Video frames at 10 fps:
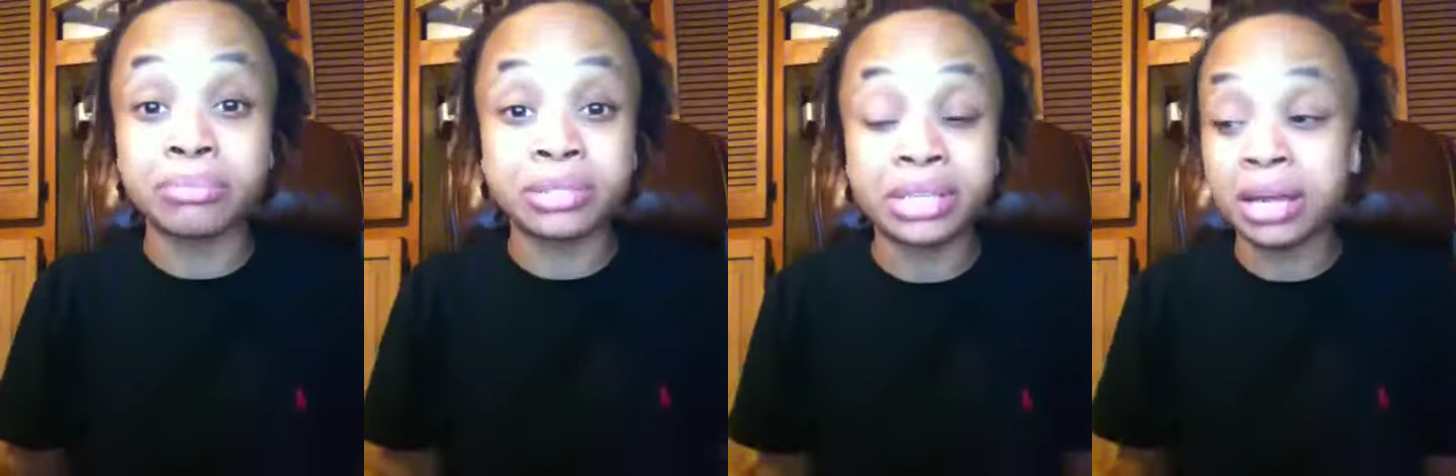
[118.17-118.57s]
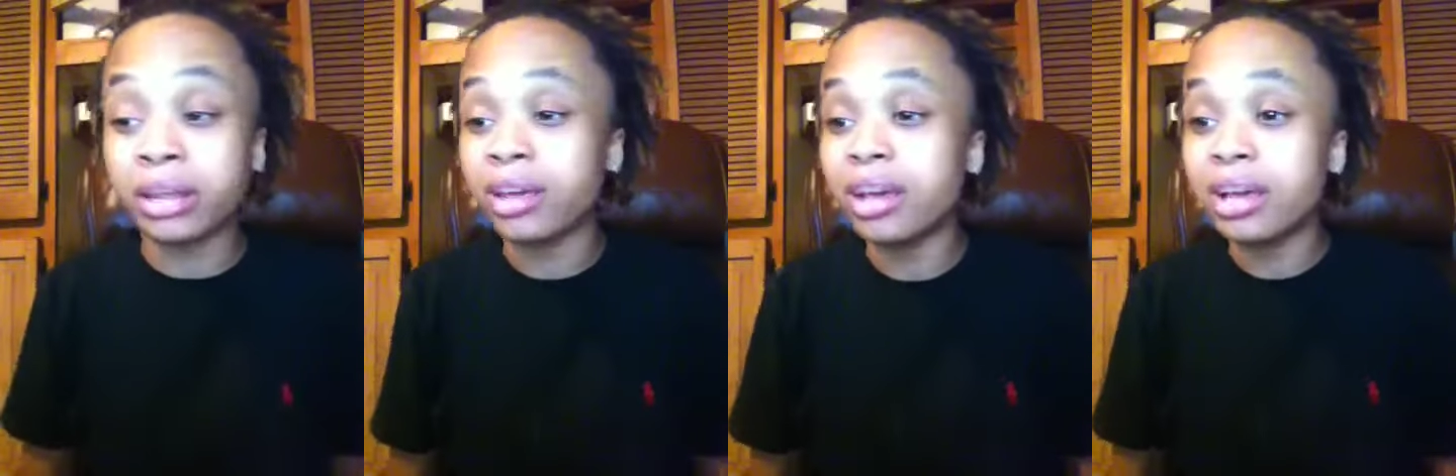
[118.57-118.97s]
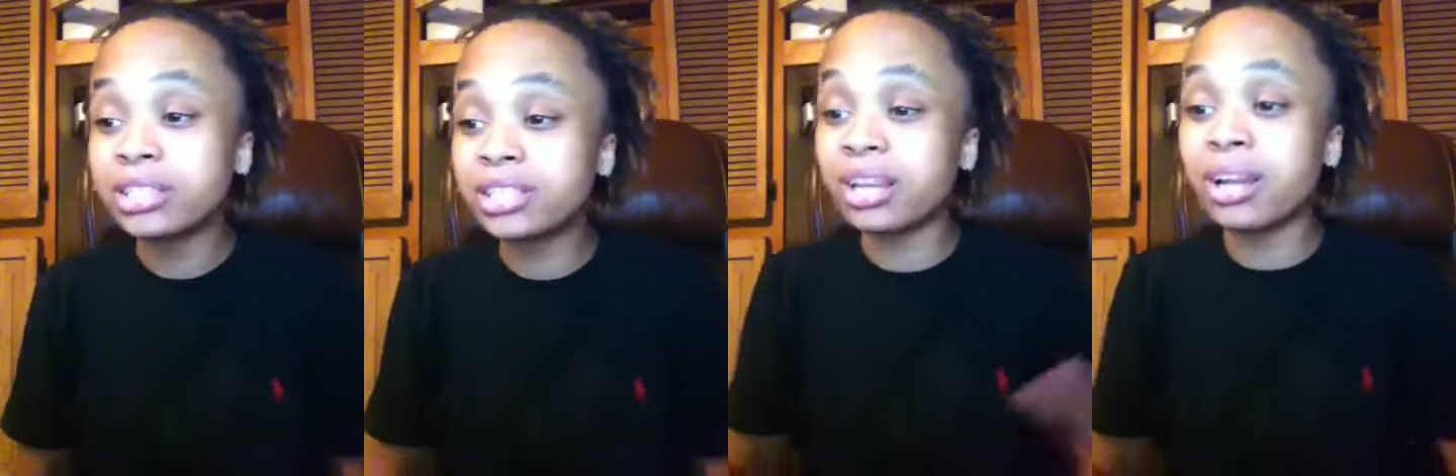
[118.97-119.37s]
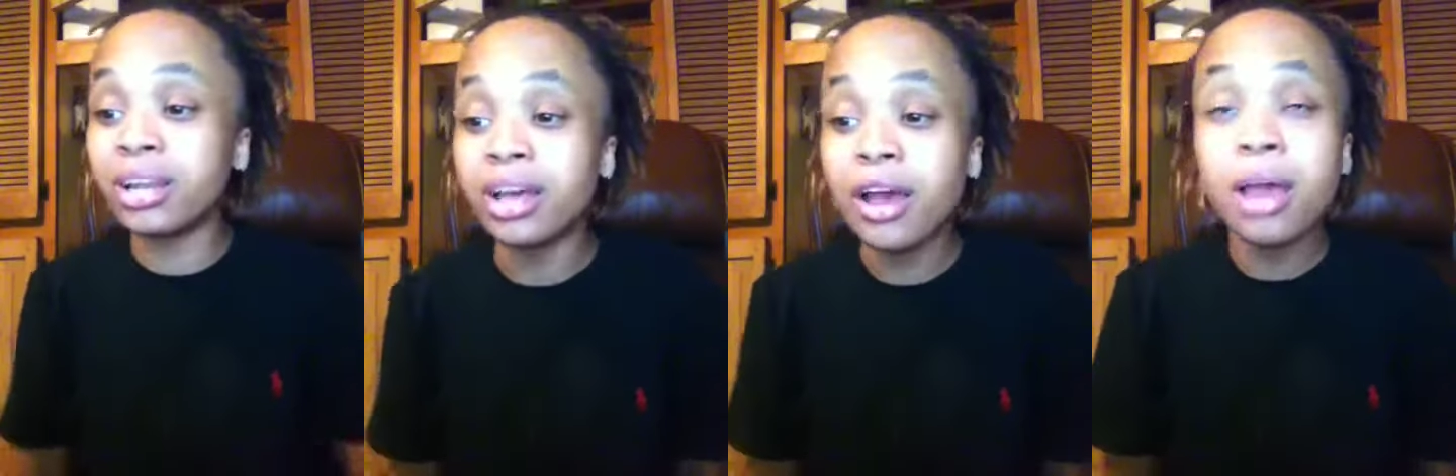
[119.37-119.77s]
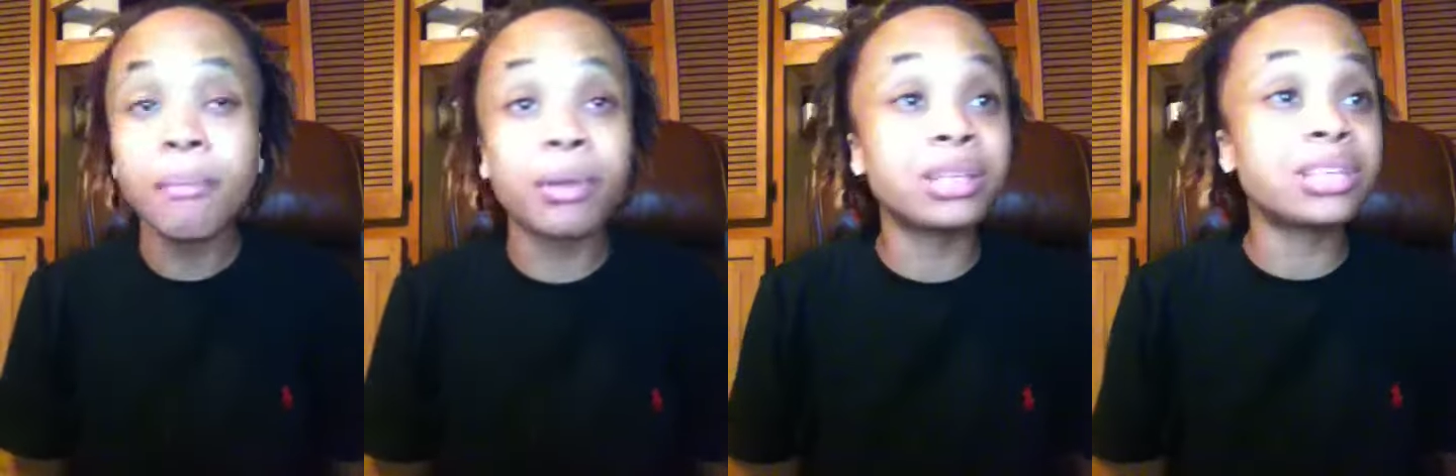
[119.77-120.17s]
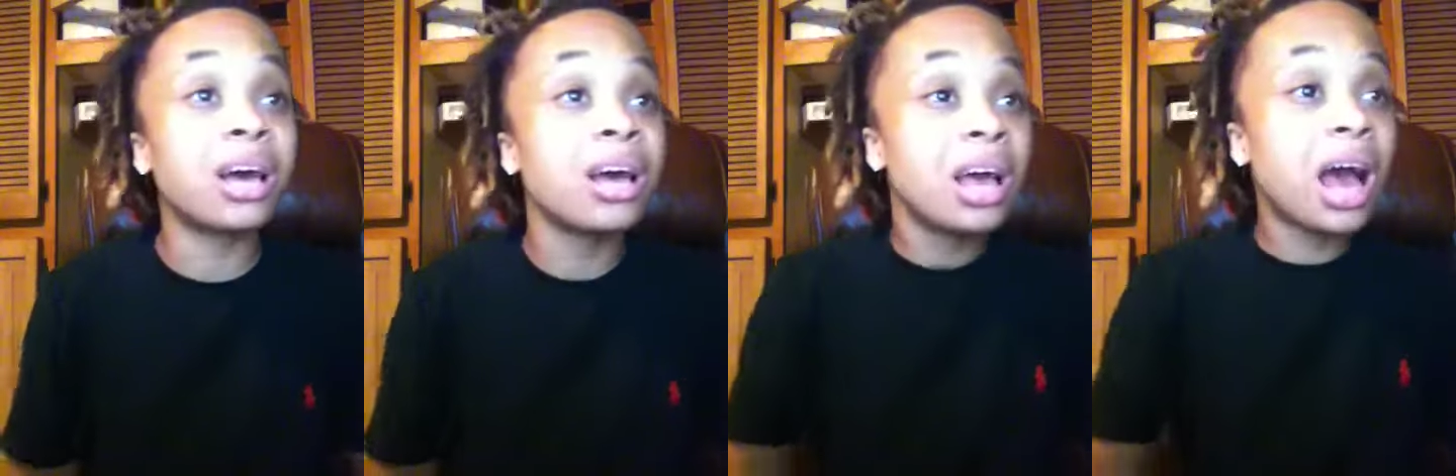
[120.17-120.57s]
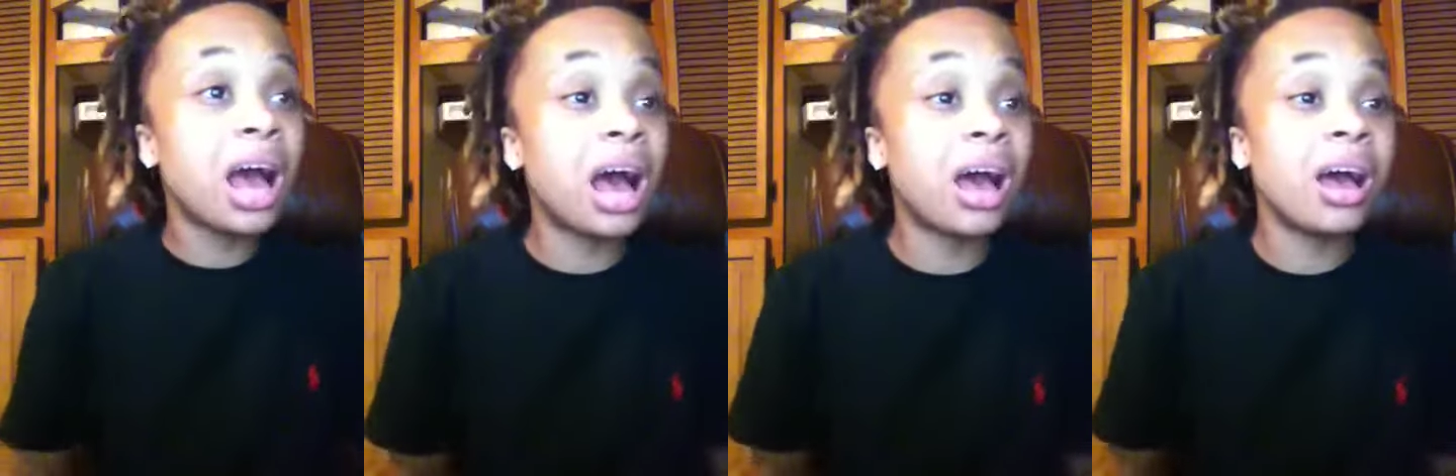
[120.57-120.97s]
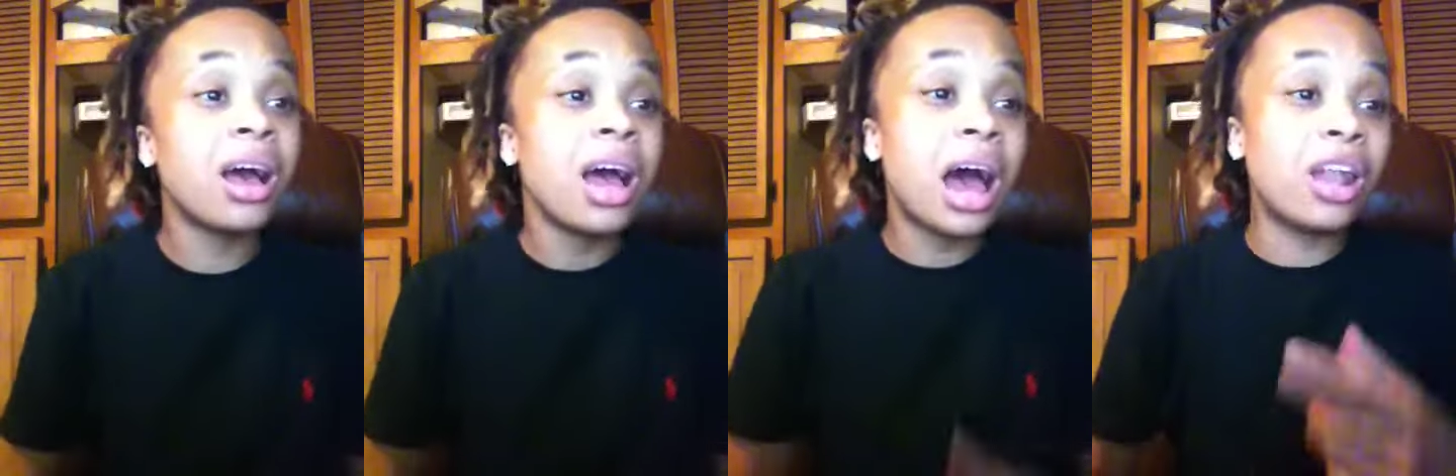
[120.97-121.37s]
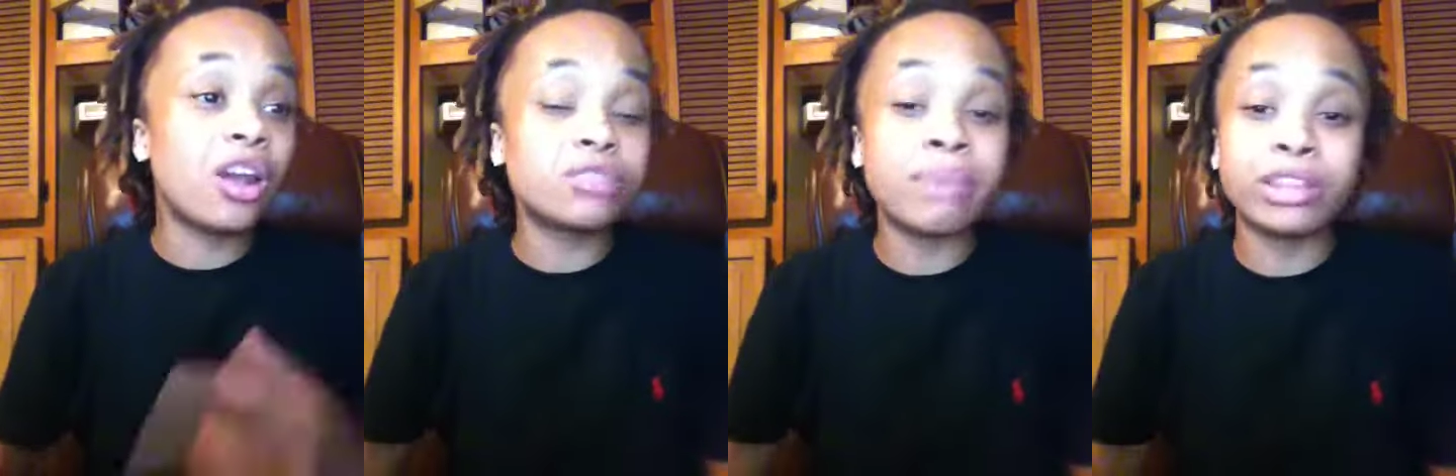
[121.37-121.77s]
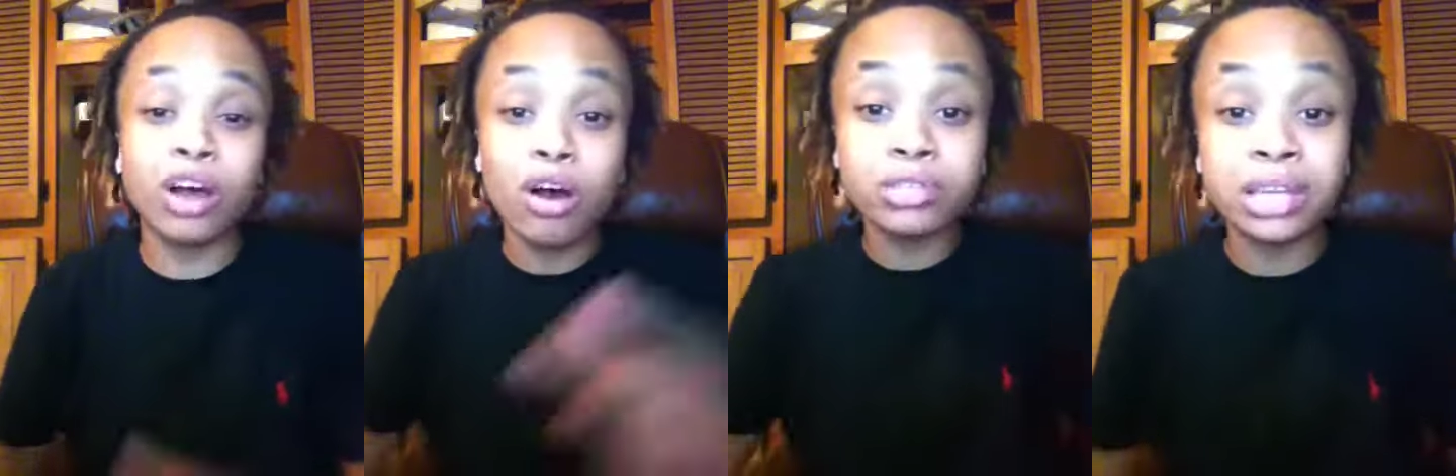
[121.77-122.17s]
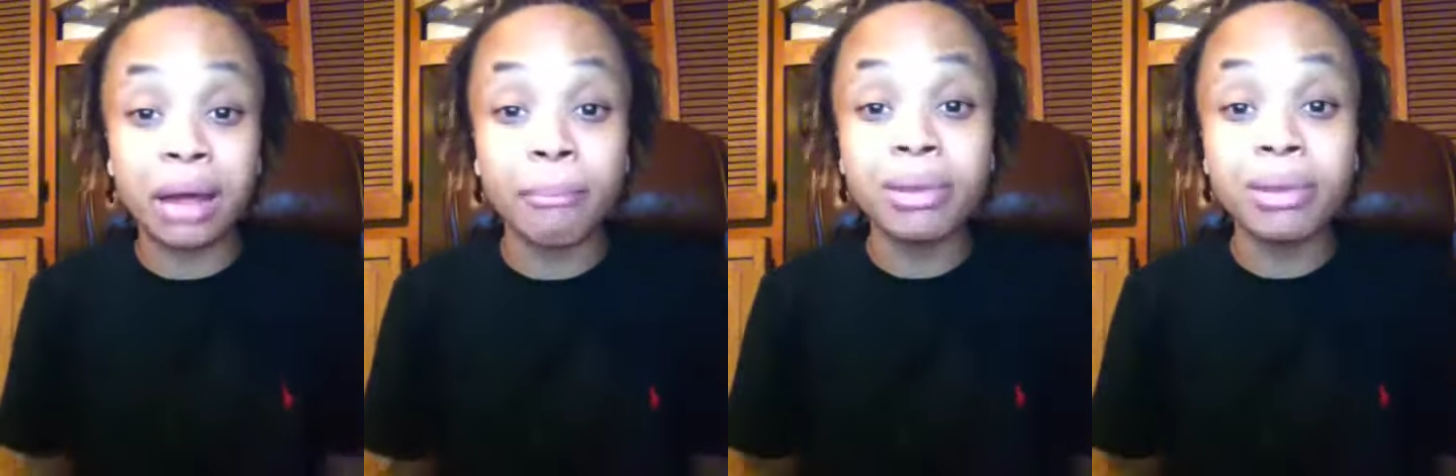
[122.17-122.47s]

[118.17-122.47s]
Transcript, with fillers: I'm steady, chilling, cause I, I, I. I lost my dogs and I